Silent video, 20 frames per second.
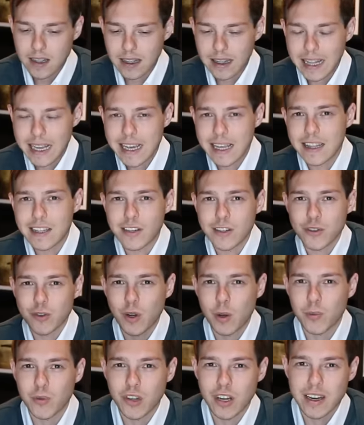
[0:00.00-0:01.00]
Link in the
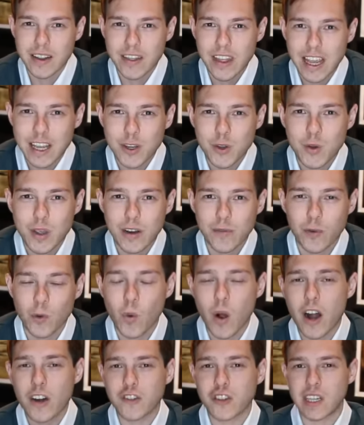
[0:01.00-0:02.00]
description. Thank you again for
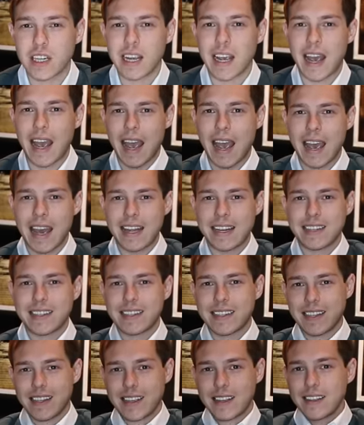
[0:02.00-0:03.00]
watching,
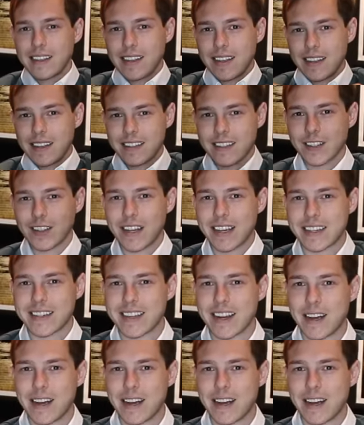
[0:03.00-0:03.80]
and until next